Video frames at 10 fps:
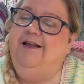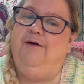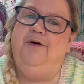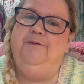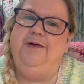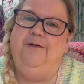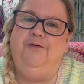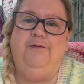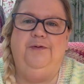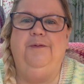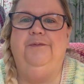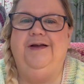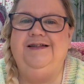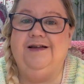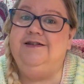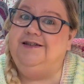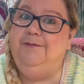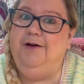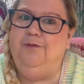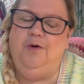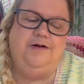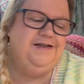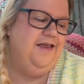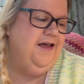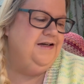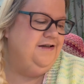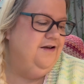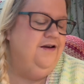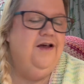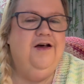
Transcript: that won't be a problem, but it's going to take me a long while to get that done.